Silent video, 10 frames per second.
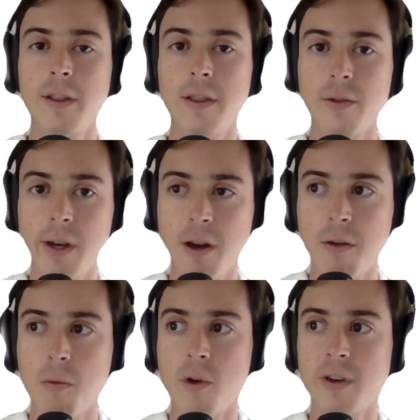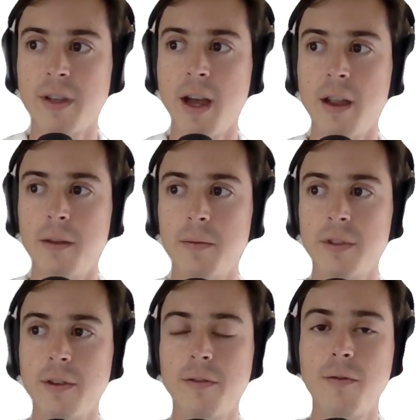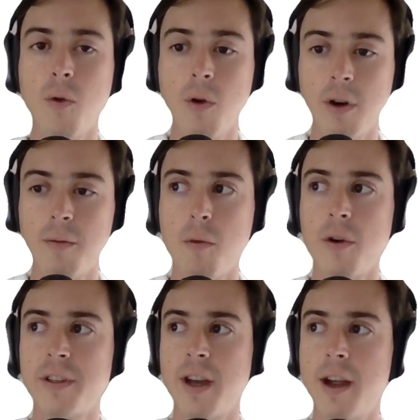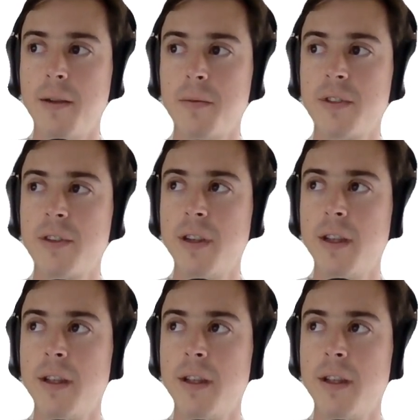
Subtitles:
3 or more times, 4 or more times,